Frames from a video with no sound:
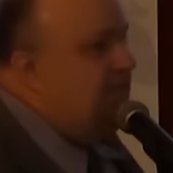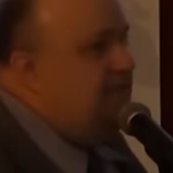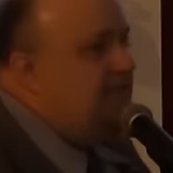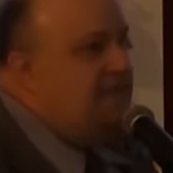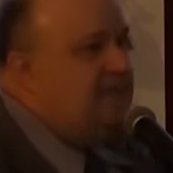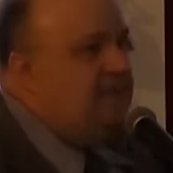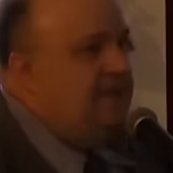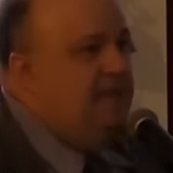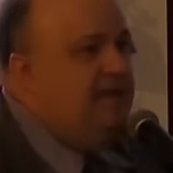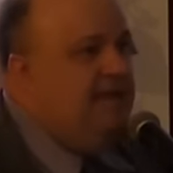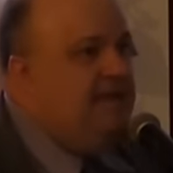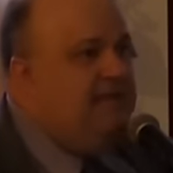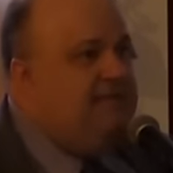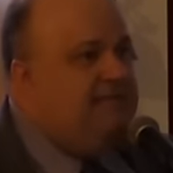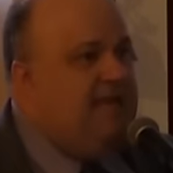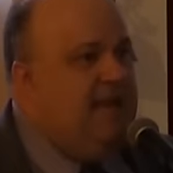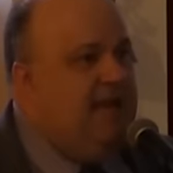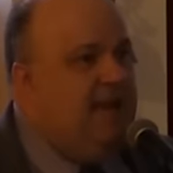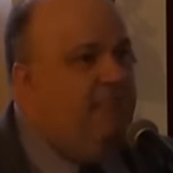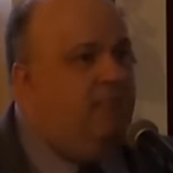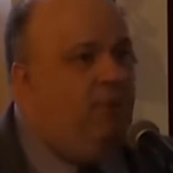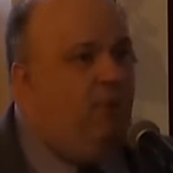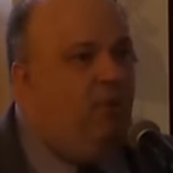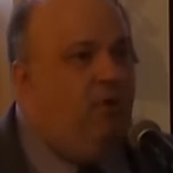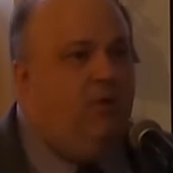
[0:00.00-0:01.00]
this is an
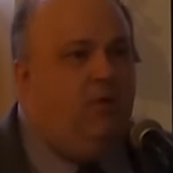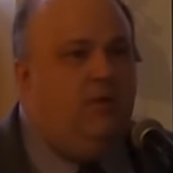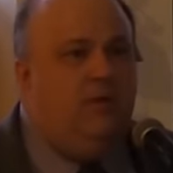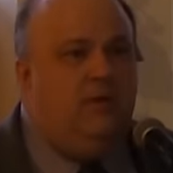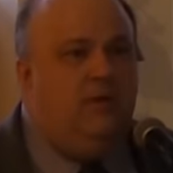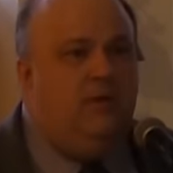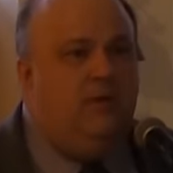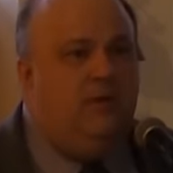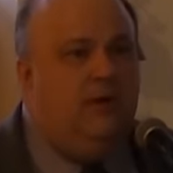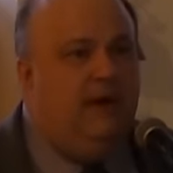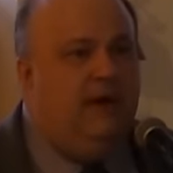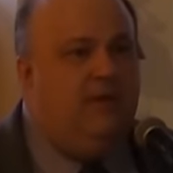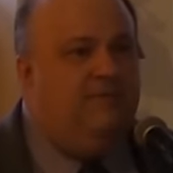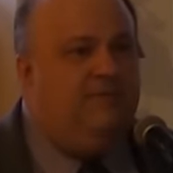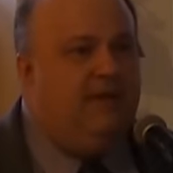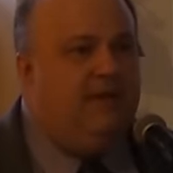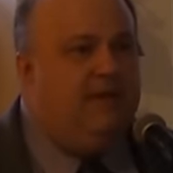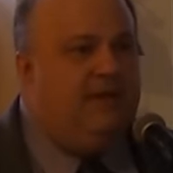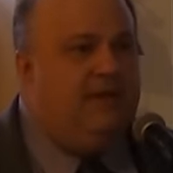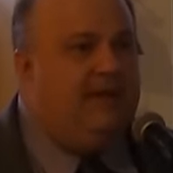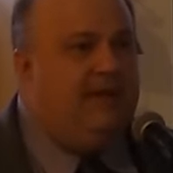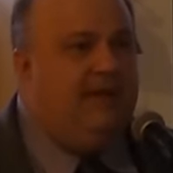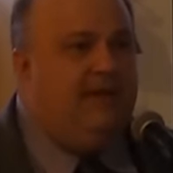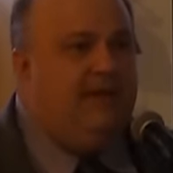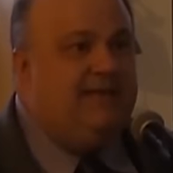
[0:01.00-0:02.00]
example of
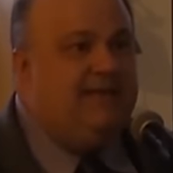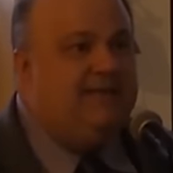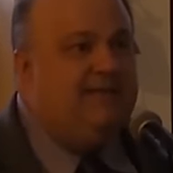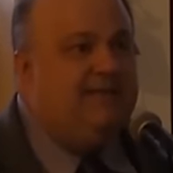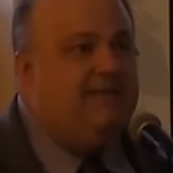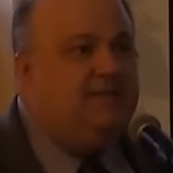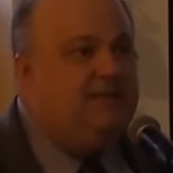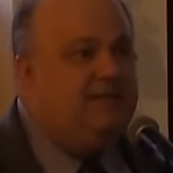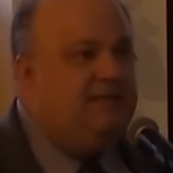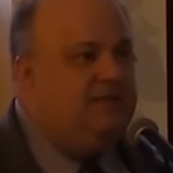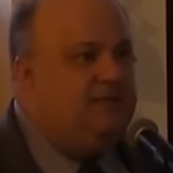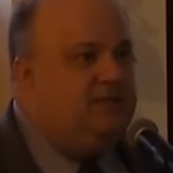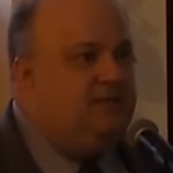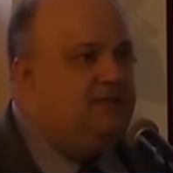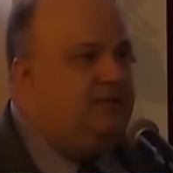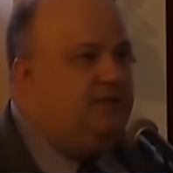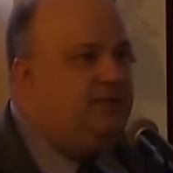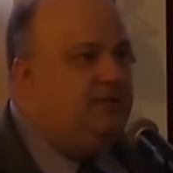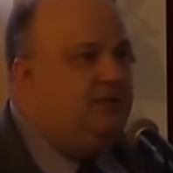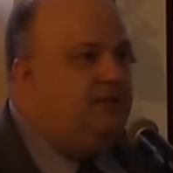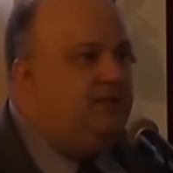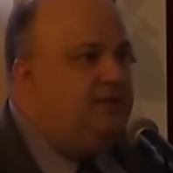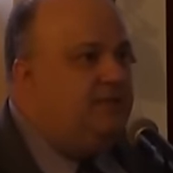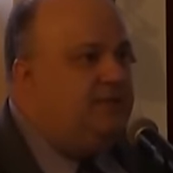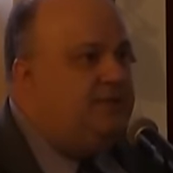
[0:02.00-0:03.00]
a kit that's
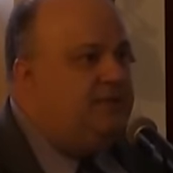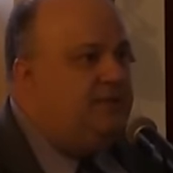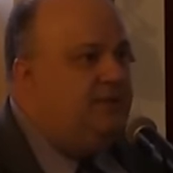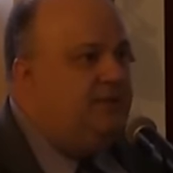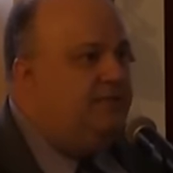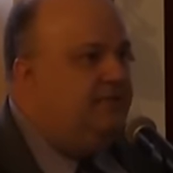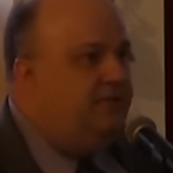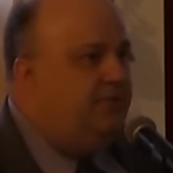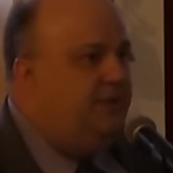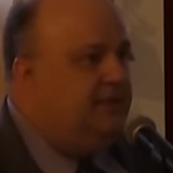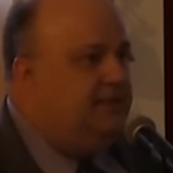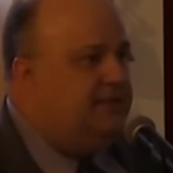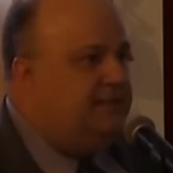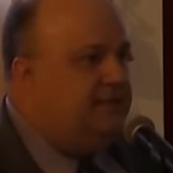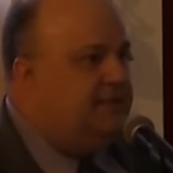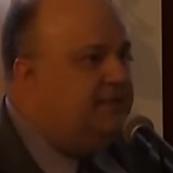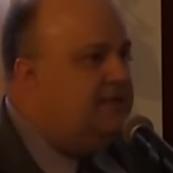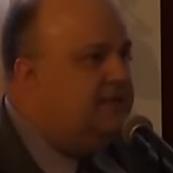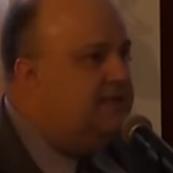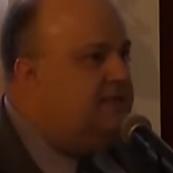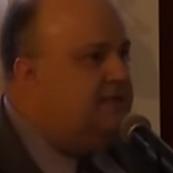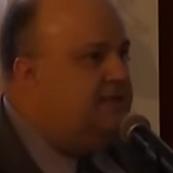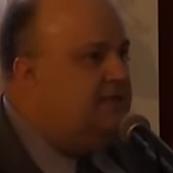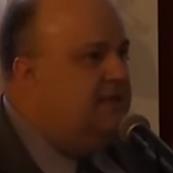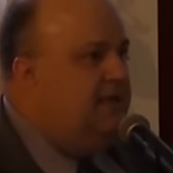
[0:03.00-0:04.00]
used in
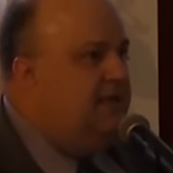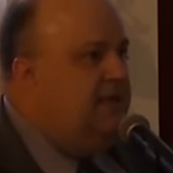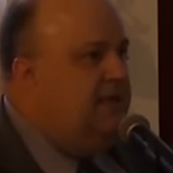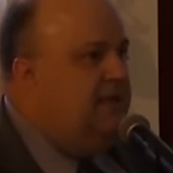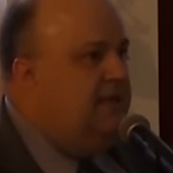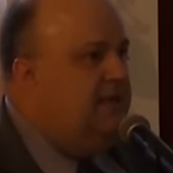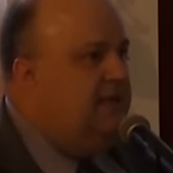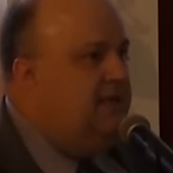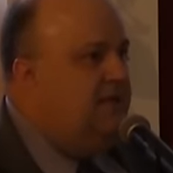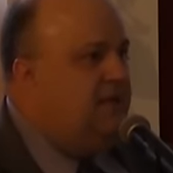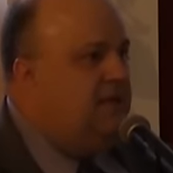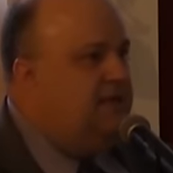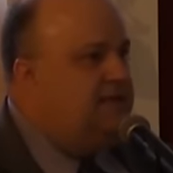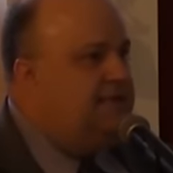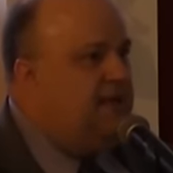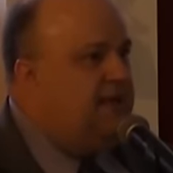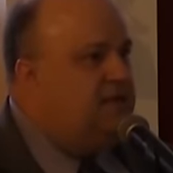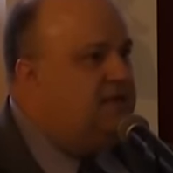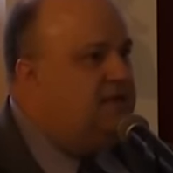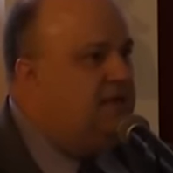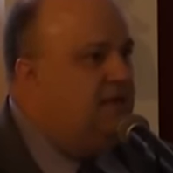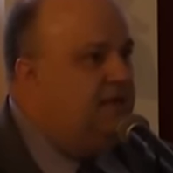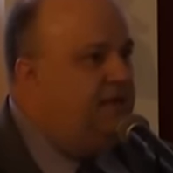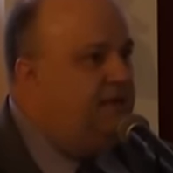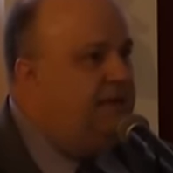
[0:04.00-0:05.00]
forensics. It's
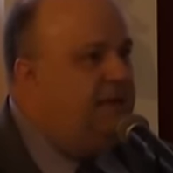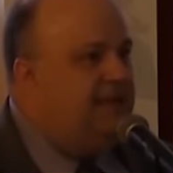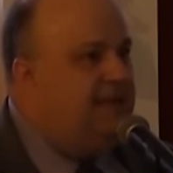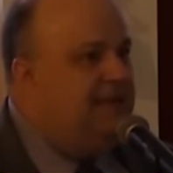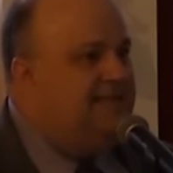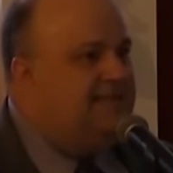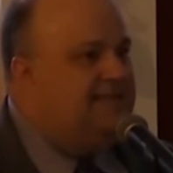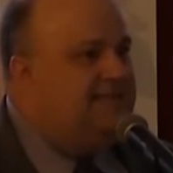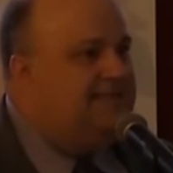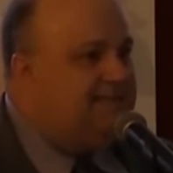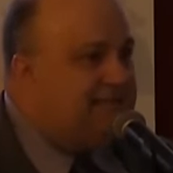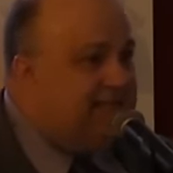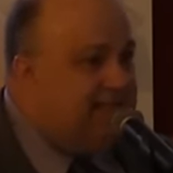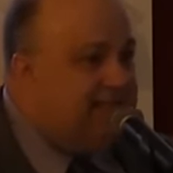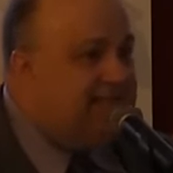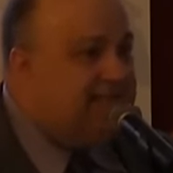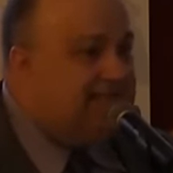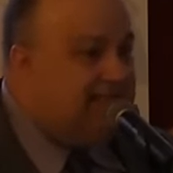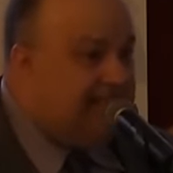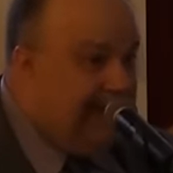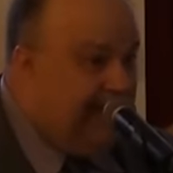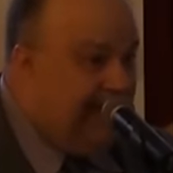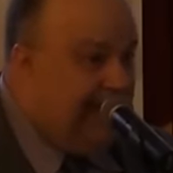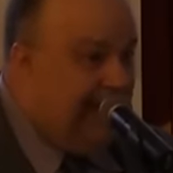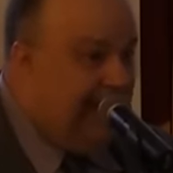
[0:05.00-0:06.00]
actually looking at
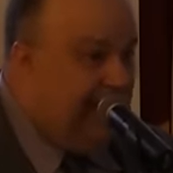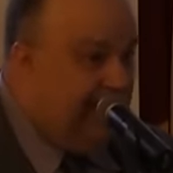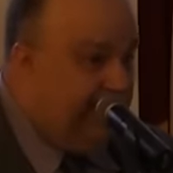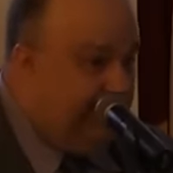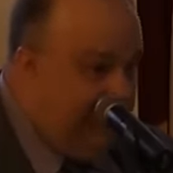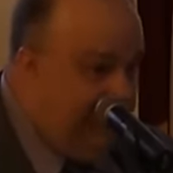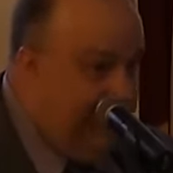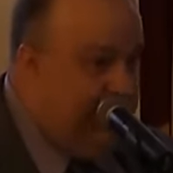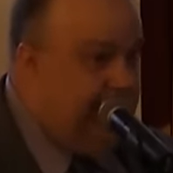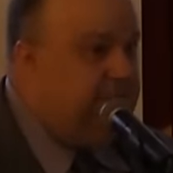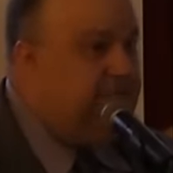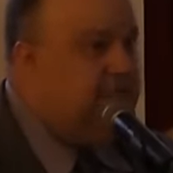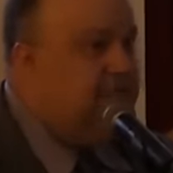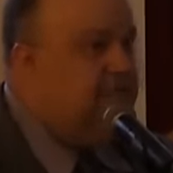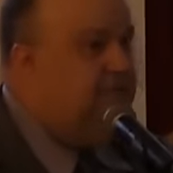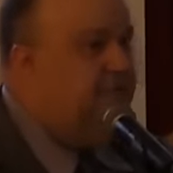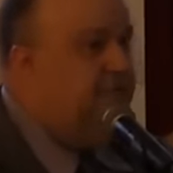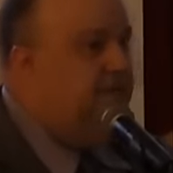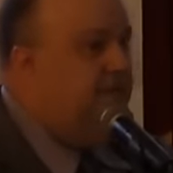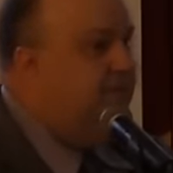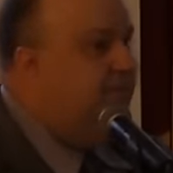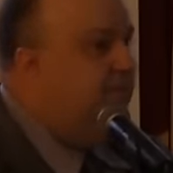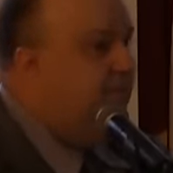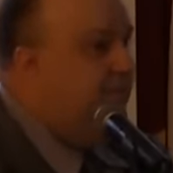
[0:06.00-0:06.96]
16 pieces of